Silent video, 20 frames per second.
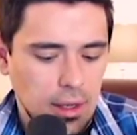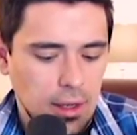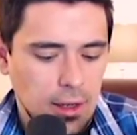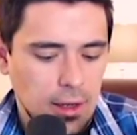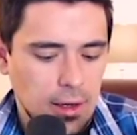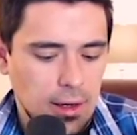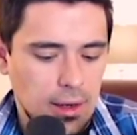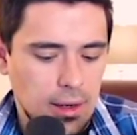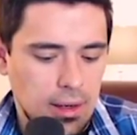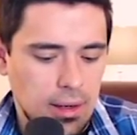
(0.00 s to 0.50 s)

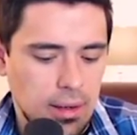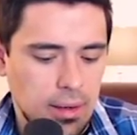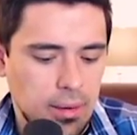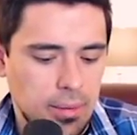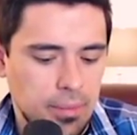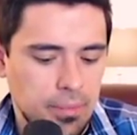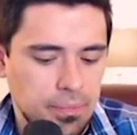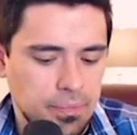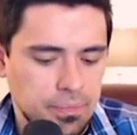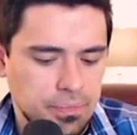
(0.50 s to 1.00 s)

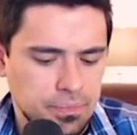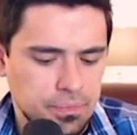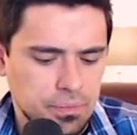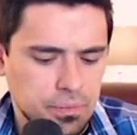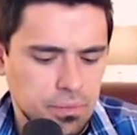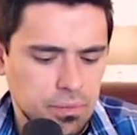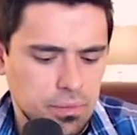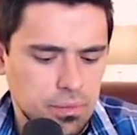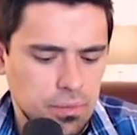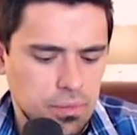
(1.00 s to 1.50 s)
Um,
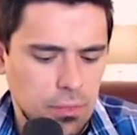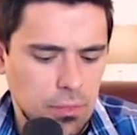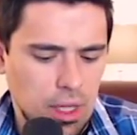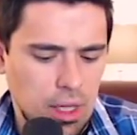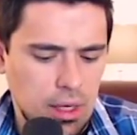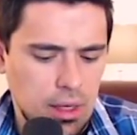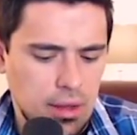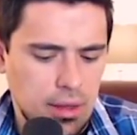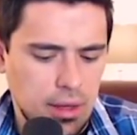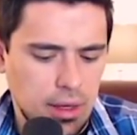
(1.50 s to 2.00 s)

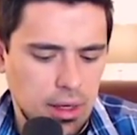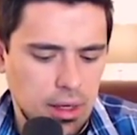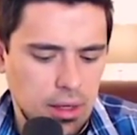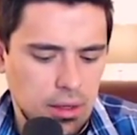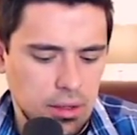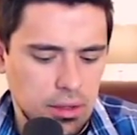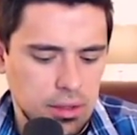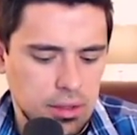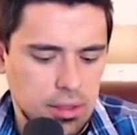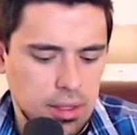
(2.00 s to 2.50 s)
Anything
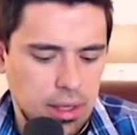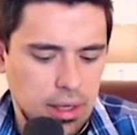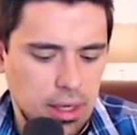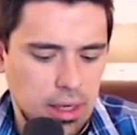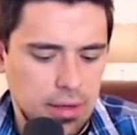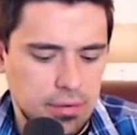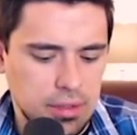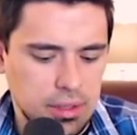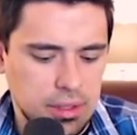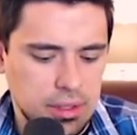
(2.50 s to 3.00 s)
else that I
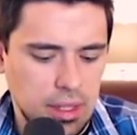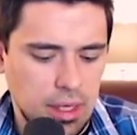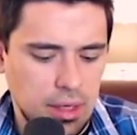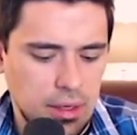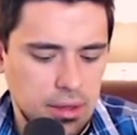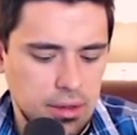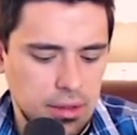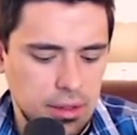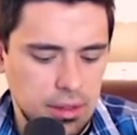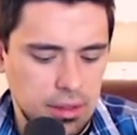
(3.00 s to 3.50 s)
have to say
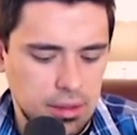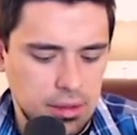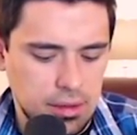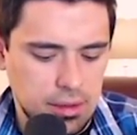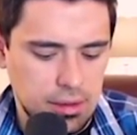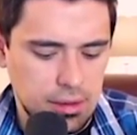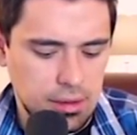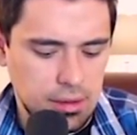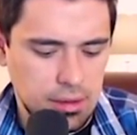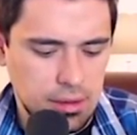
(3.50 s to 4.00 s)
on
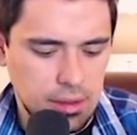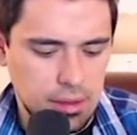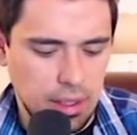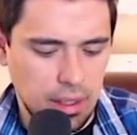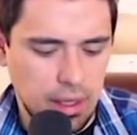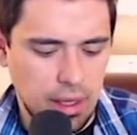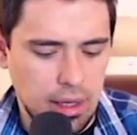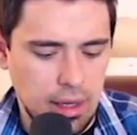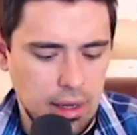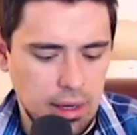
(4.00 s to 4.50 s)
these?
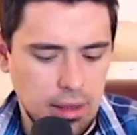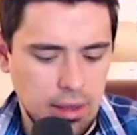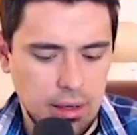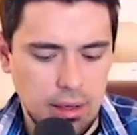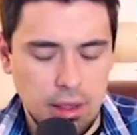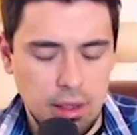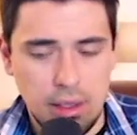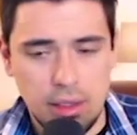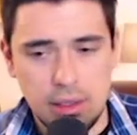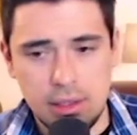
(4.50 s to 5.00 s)
Again,
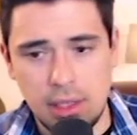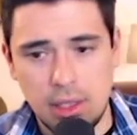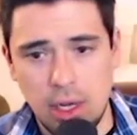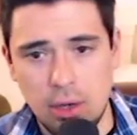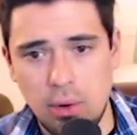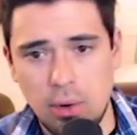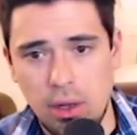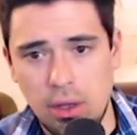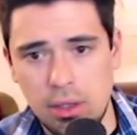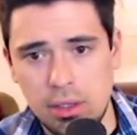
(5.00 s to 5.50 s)
sound
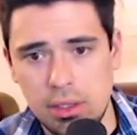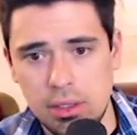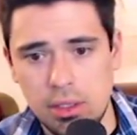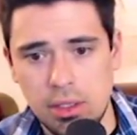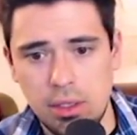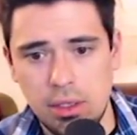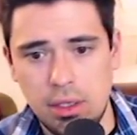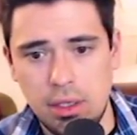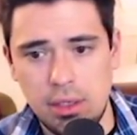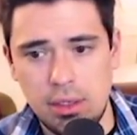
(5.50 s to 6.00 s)
quality's
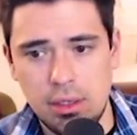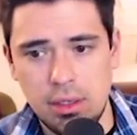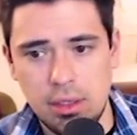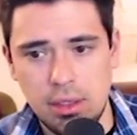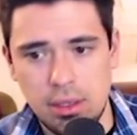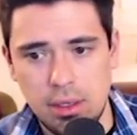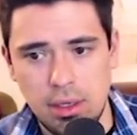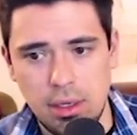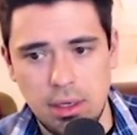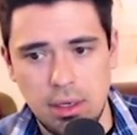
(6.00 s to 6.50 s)
good.
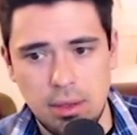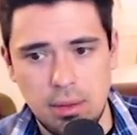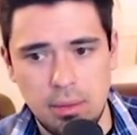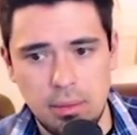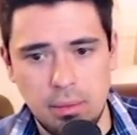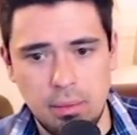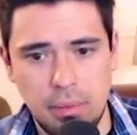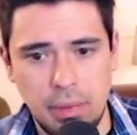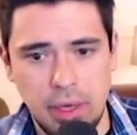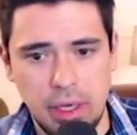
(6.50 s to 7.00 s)

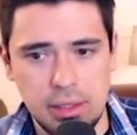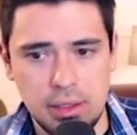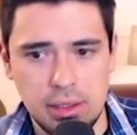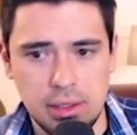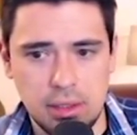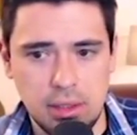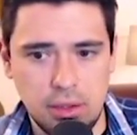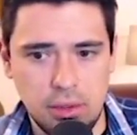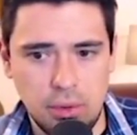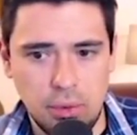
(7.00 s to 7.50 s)
Bass is
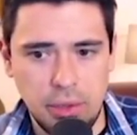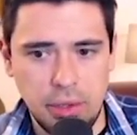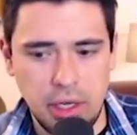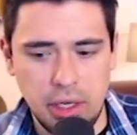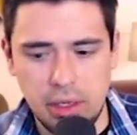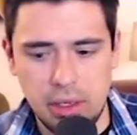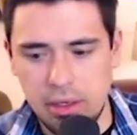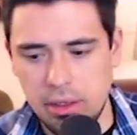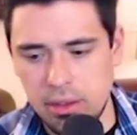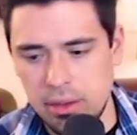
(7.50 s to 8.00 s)
a little
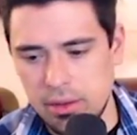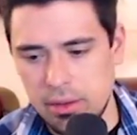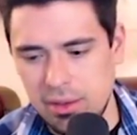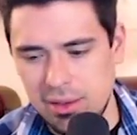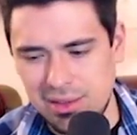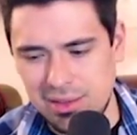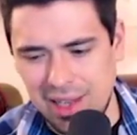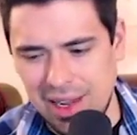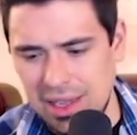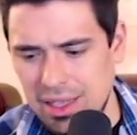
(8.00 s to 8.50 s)
weak,
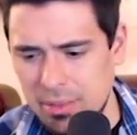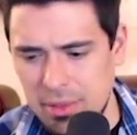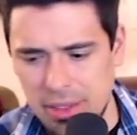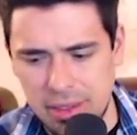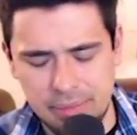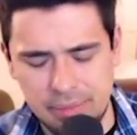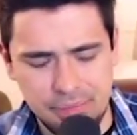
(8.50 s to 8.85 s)
tiny bit.